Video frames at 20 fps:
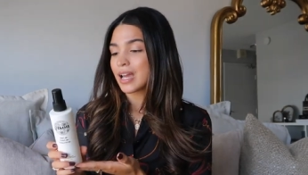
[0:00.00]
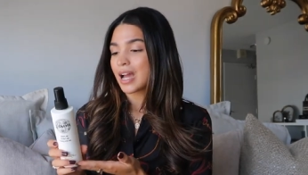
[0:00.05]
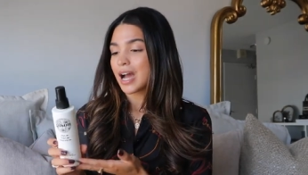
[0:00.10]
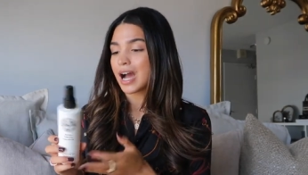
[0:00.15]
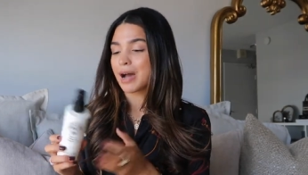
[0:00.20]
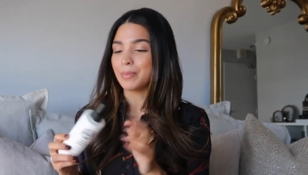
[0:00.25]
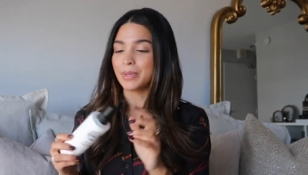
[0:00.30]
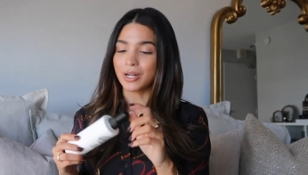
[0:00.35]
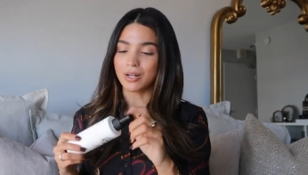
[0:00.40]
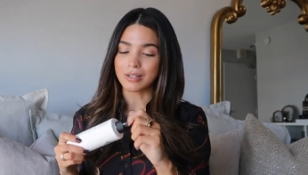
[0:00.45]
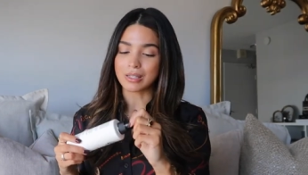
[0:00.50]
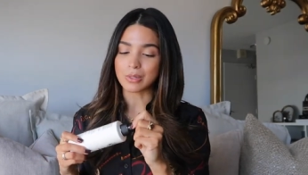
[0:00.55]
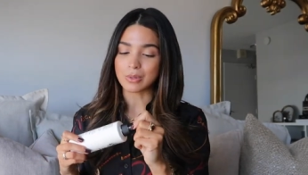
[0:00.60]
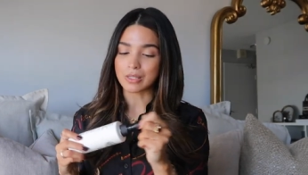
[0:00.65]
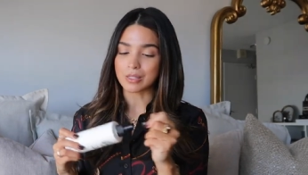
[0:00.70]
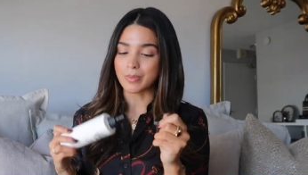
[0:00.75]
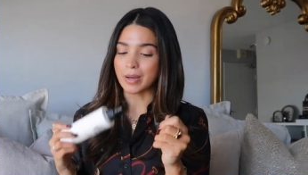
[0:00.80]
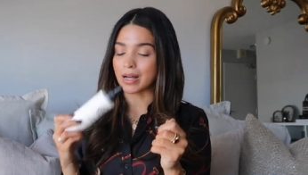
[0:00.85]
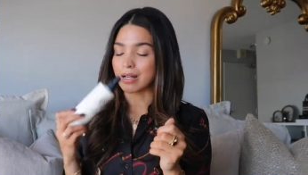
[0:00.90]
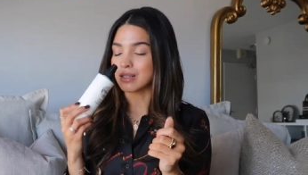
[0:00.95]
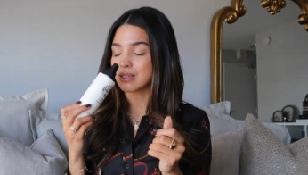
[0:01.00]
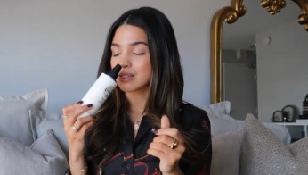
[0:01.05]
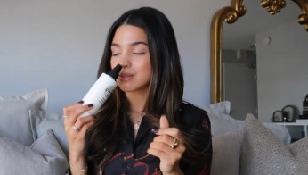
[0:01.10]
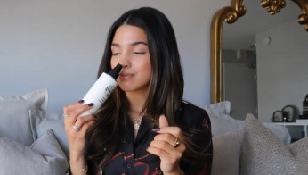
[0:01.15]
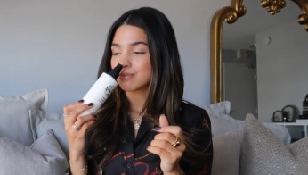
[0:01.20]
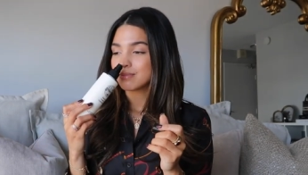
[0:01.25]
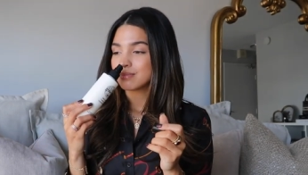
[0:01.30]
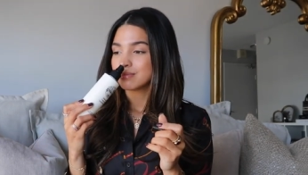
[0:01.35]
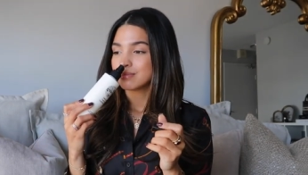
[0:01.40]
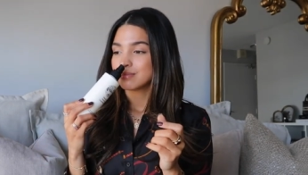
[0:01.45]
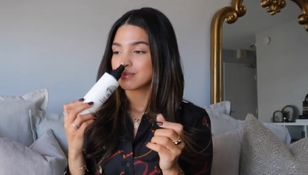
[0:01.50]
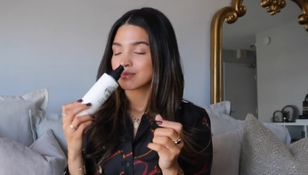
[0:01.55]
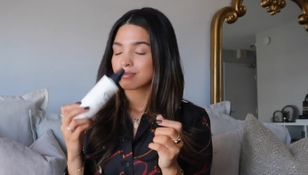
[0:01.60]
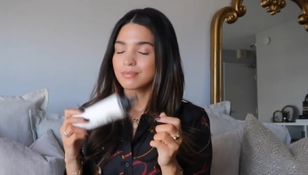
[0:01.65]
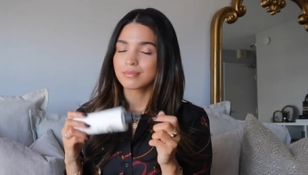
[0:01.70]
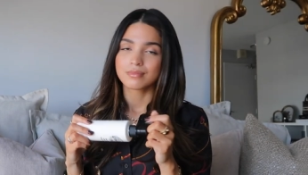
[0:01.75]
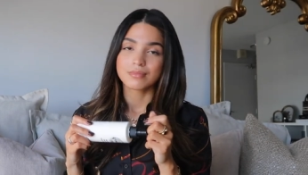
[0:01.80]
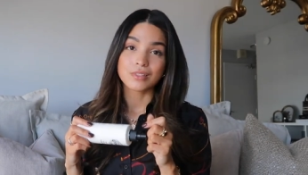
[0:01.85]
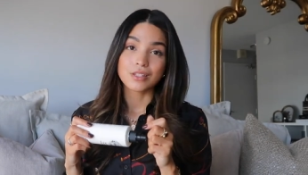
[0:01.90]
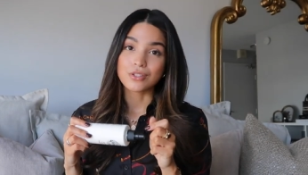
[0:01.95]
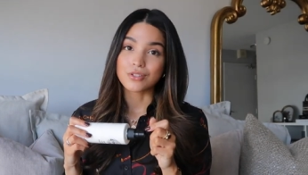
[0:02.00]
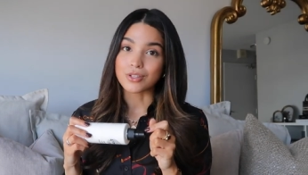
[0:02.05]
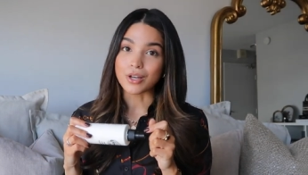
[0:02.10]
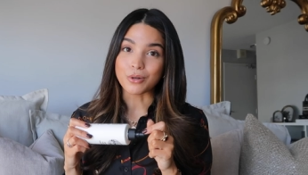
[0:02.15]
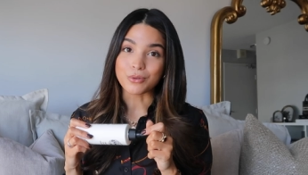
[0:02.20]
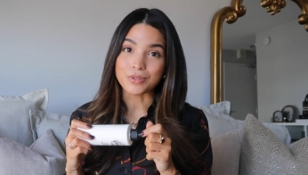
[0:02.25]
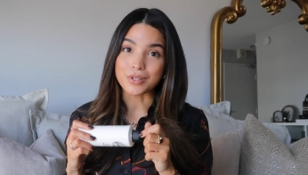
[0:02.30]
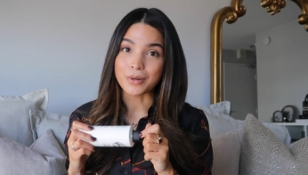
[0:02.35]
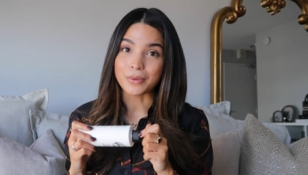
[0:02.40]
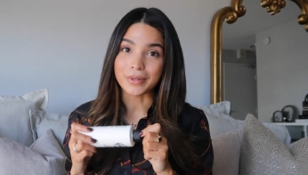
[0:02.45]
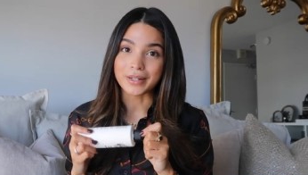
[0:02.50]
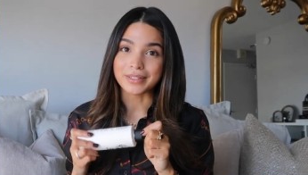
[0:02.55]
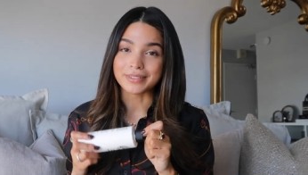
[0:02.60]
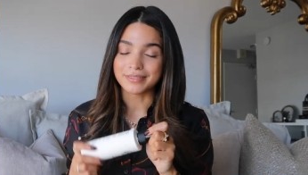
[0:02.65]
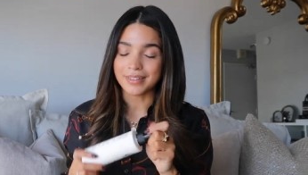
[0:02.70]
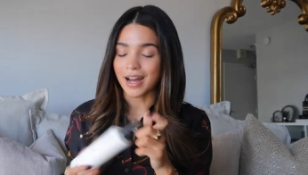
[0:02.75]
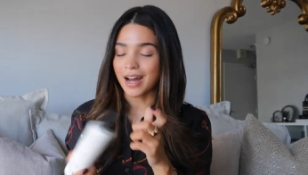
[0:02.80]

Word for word: Um, it also smells so, so good.